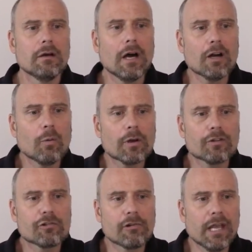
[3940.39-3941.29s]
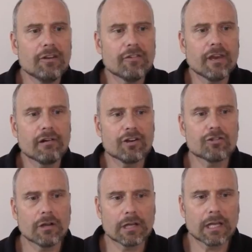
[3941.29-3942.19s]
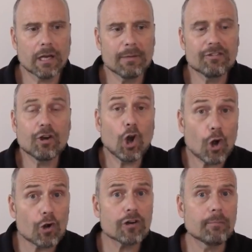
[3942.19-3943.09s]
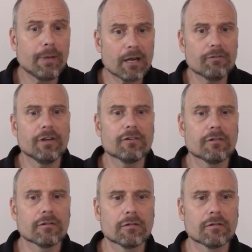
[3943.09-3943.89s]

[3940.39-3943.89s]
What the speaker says: Harder workers create their additional income. It's an earned benefit,